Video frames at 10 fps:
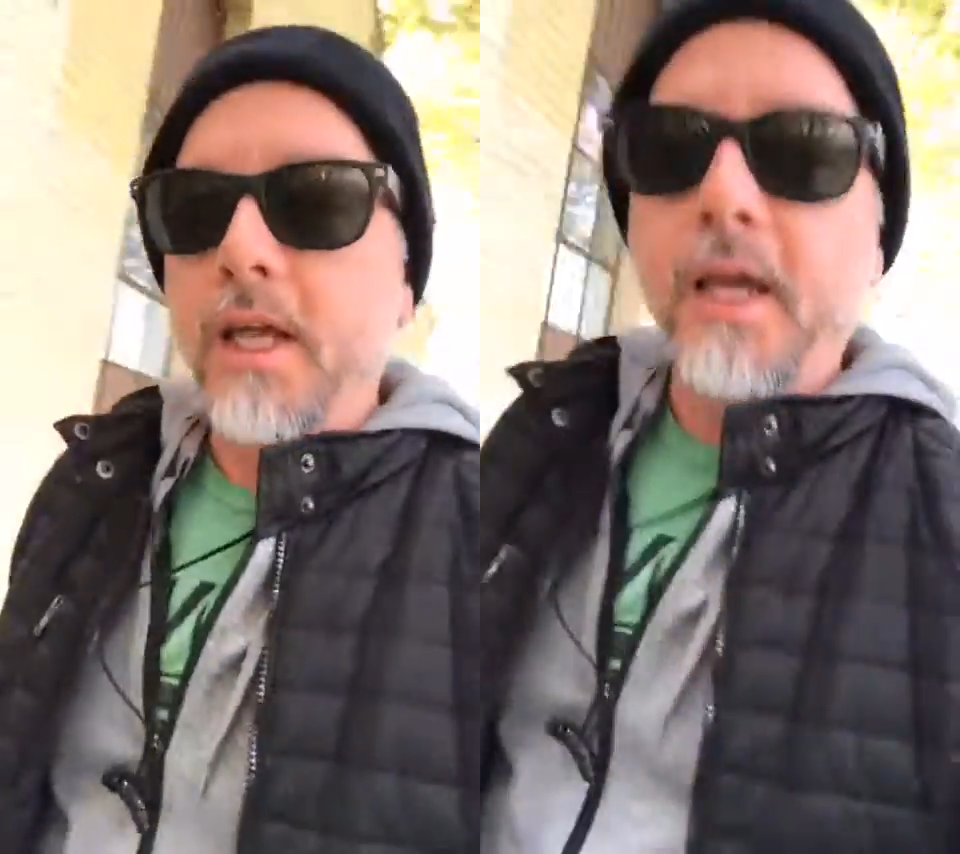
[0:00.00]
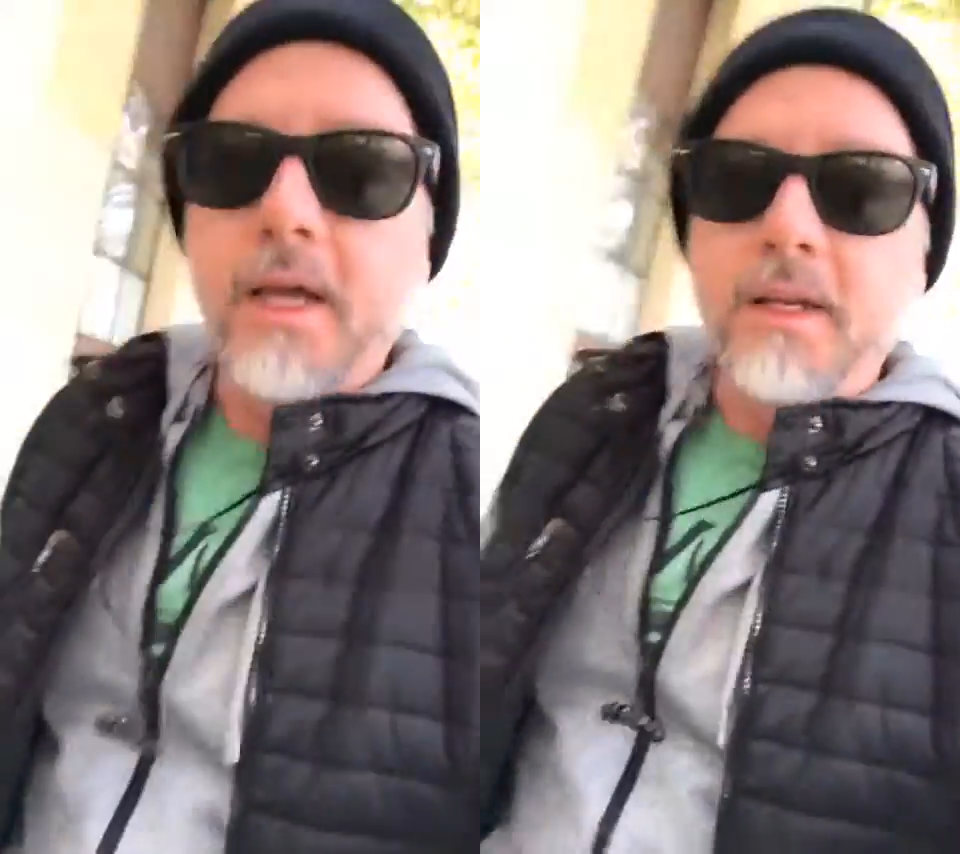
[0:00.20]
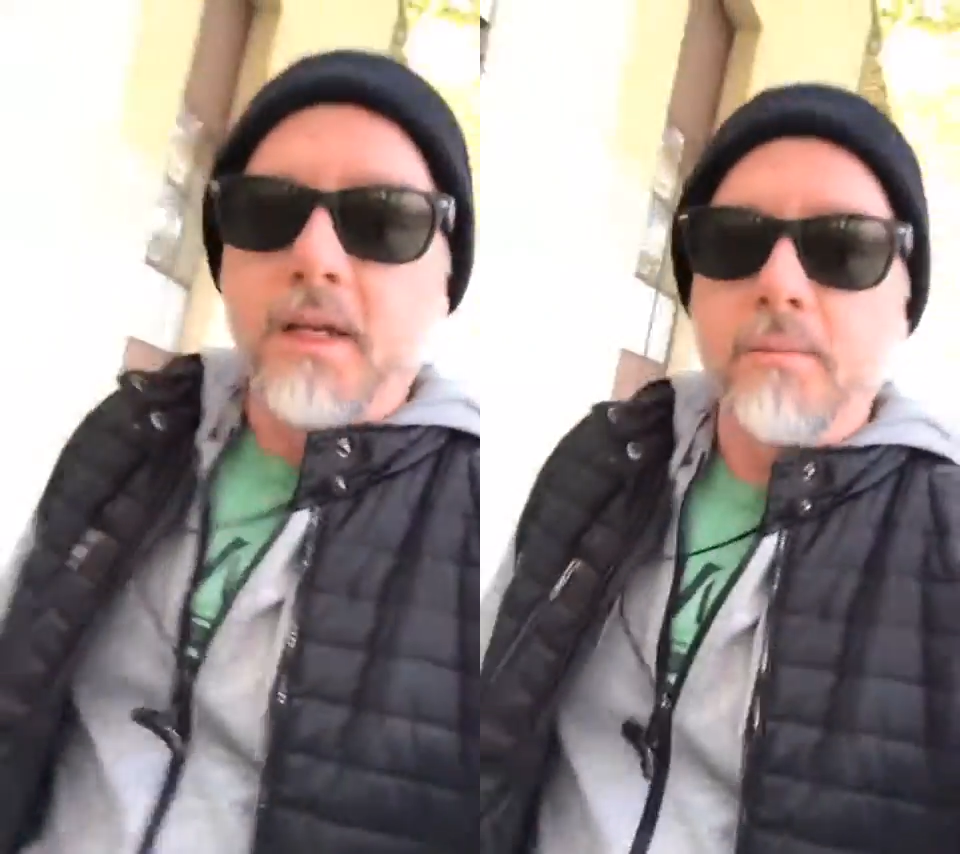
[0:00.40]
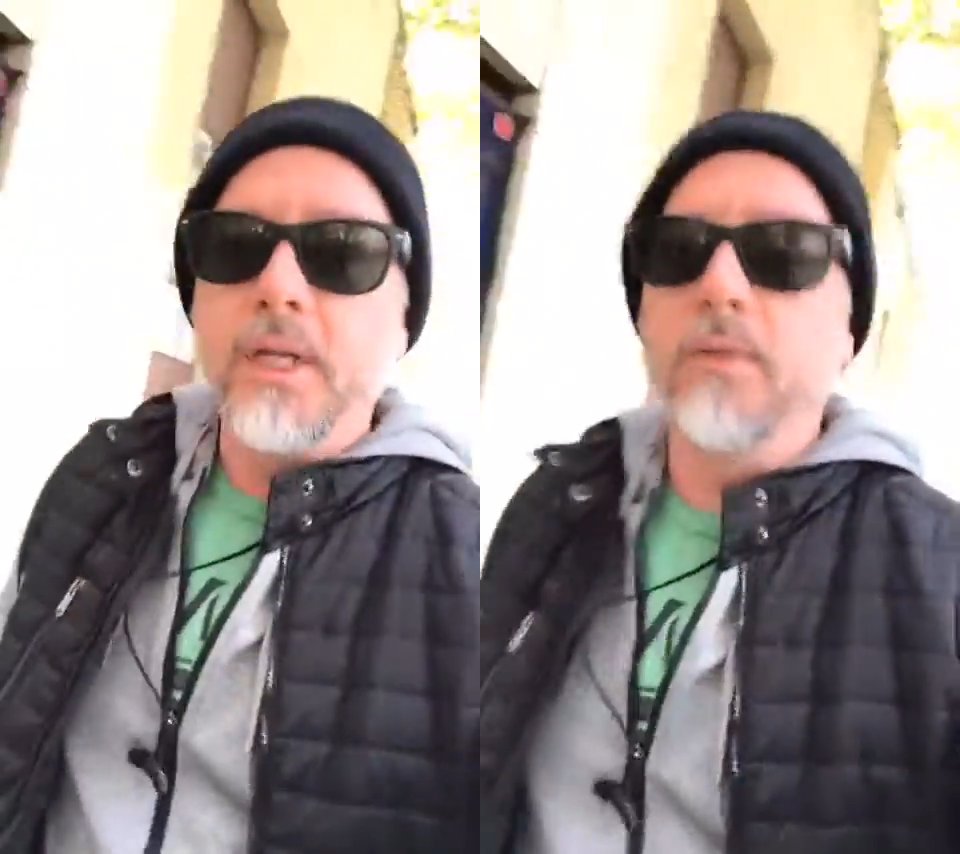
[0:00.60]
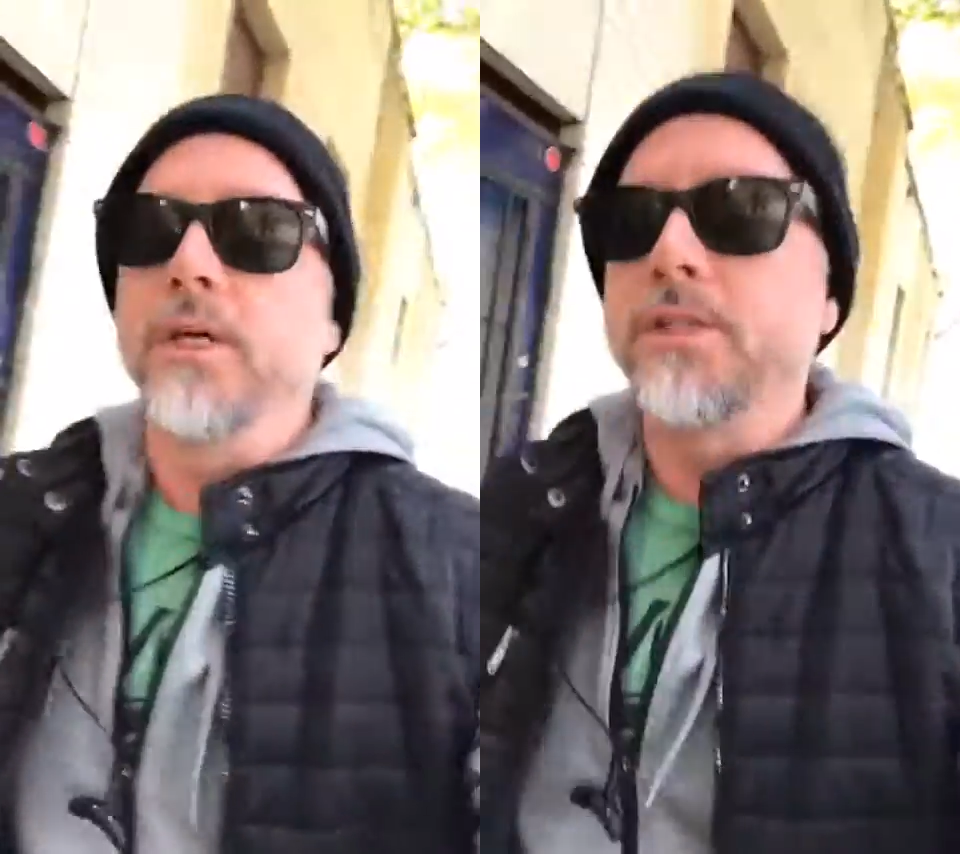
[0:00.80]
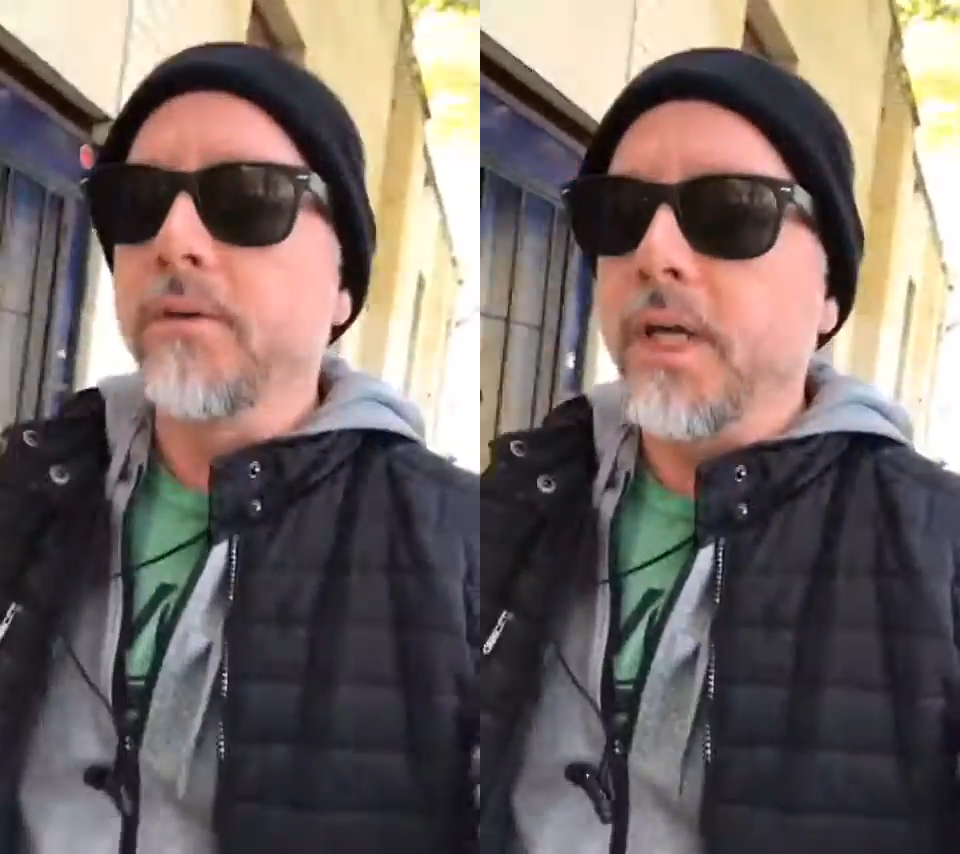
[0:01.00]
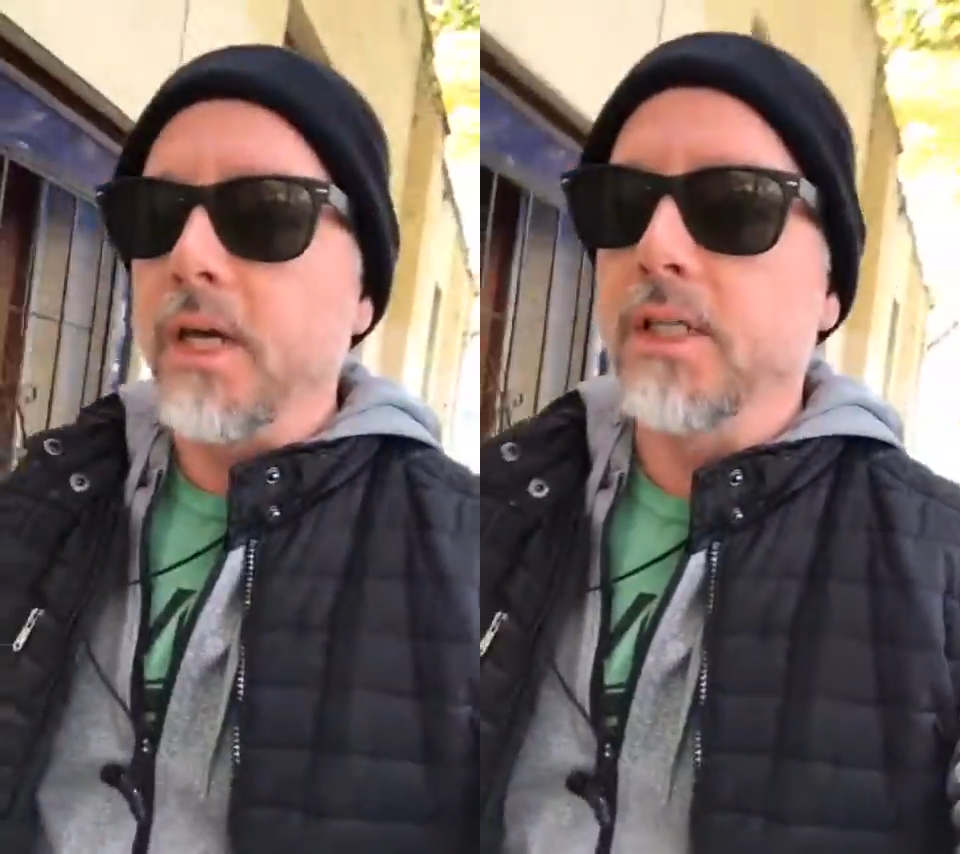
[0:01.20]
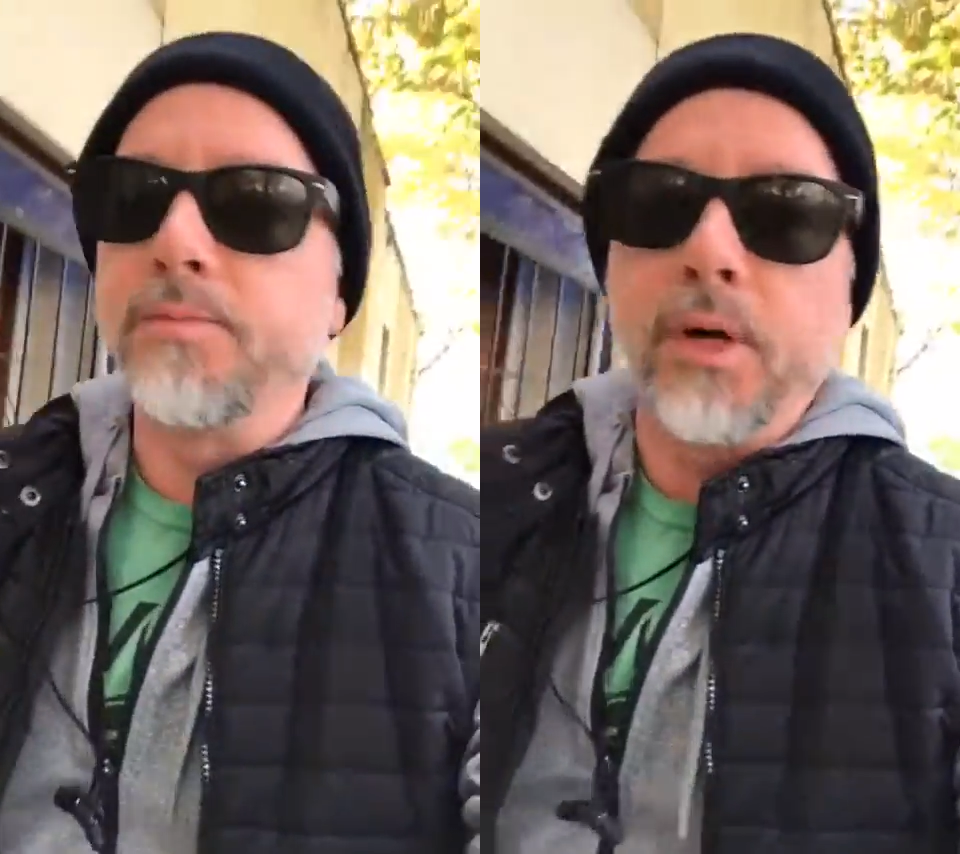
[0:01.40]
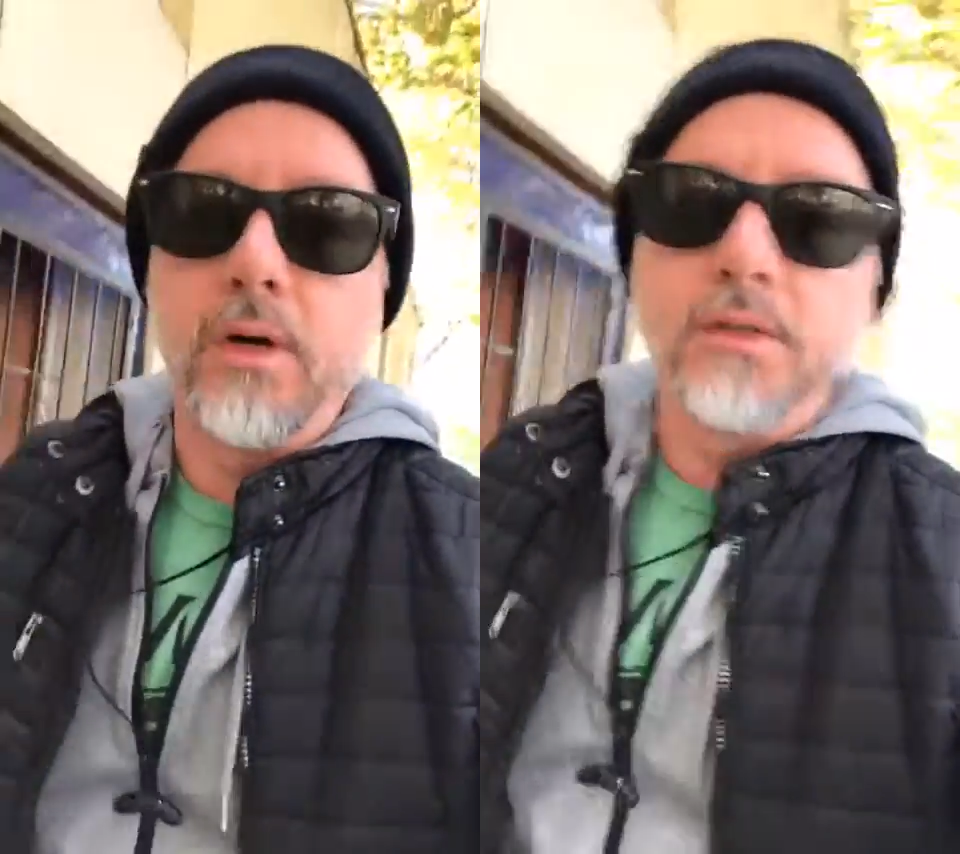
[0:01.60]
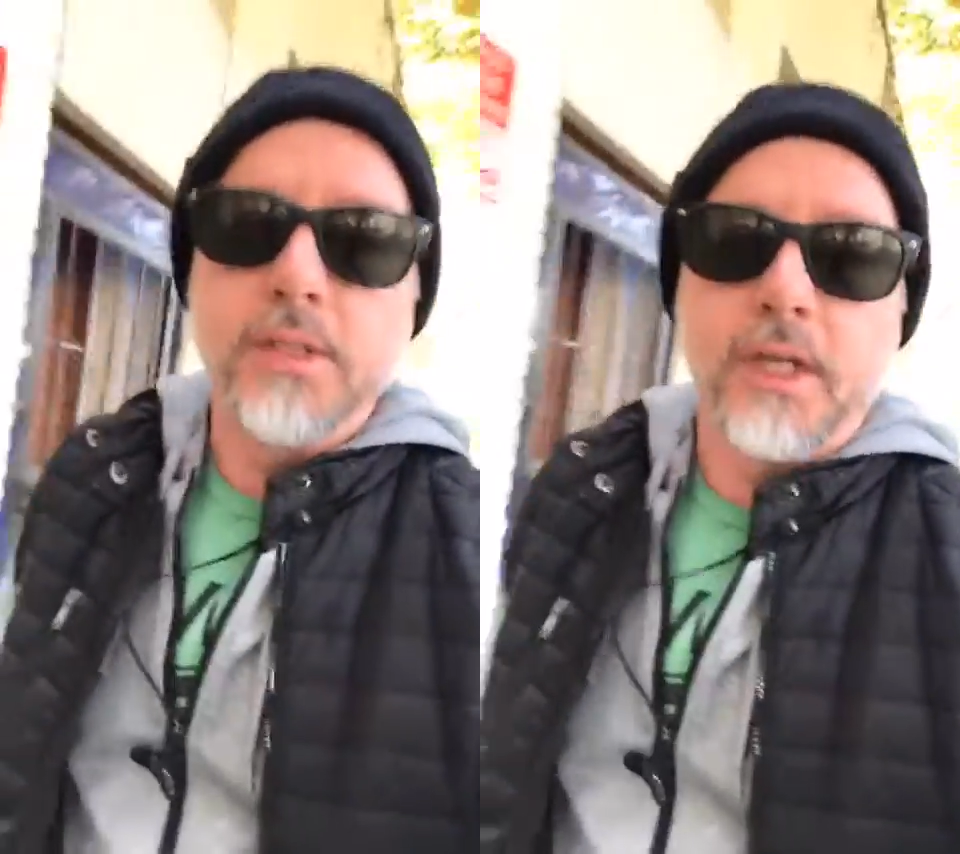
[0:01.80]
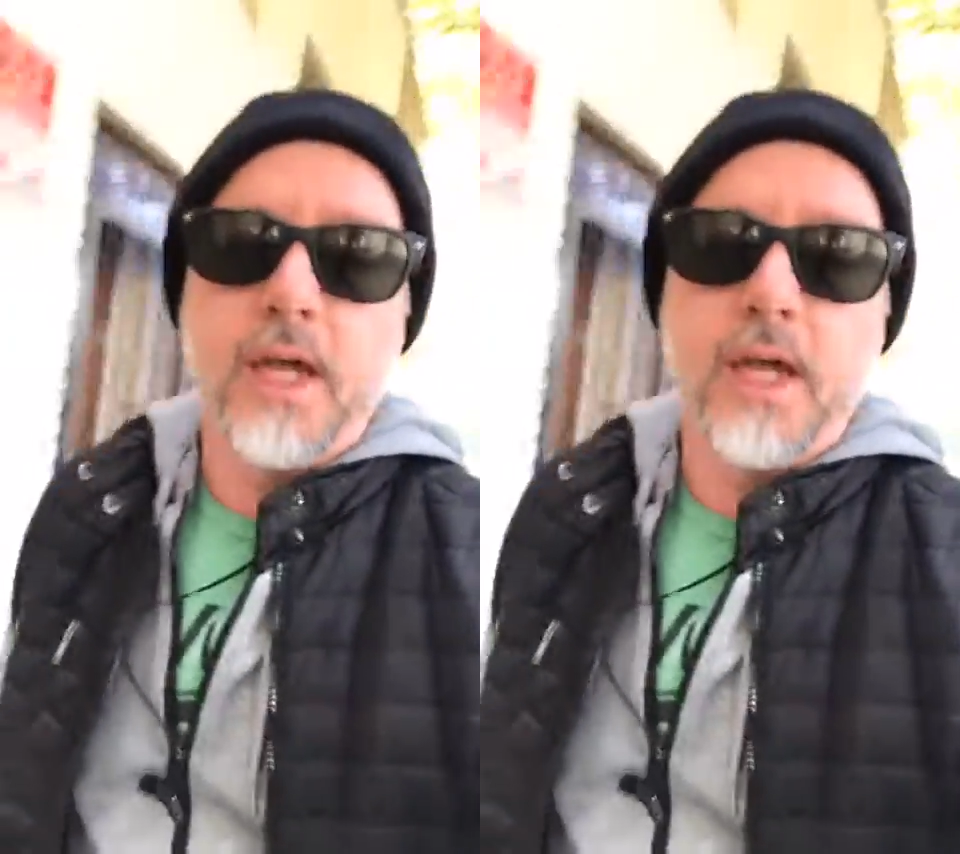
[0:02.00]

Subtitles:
And anyway, so he got exposed,